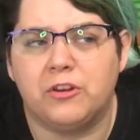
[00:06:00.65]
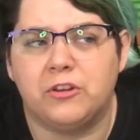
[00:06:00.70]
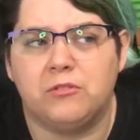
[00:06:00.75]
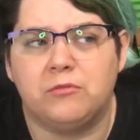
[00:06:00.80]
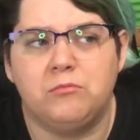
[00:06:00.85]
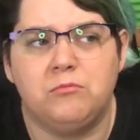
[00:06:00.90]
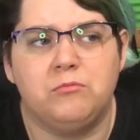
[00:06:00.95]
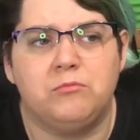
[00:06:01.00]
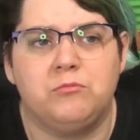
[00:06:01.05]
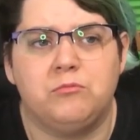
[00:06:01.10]

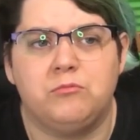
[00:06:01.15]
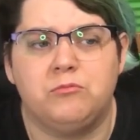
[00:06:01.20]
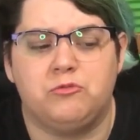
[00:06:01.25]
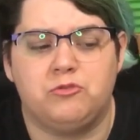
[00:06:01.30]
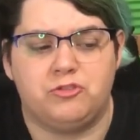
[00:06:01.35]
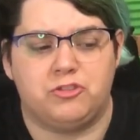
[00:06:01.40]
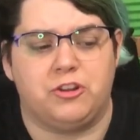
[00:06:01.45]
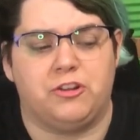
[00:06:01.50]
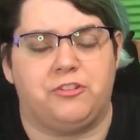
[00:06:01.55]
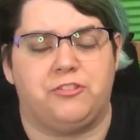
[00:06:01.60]
than
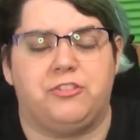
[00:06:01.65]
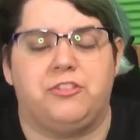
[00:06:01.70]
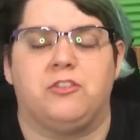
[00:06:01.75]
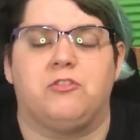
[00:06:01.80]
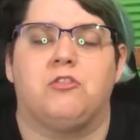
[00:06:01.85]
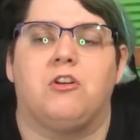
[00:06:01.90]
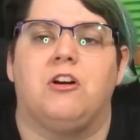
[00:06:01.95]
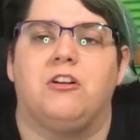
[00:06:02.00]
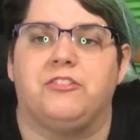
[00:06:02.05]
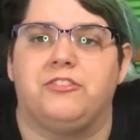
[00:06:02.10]
just the
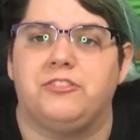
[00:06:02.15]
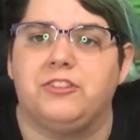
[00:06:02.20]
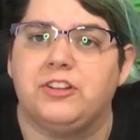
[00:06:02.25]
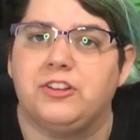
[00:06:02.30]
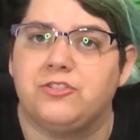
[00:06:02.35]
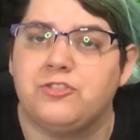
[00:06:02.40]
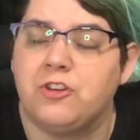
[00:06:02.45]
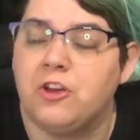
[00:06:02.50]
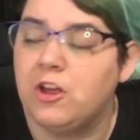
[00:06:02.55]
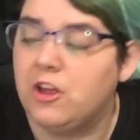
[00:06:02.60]
cross
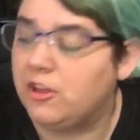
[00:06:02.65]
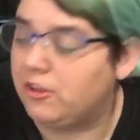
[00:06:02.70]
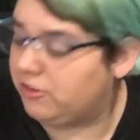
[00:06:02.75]
stitch.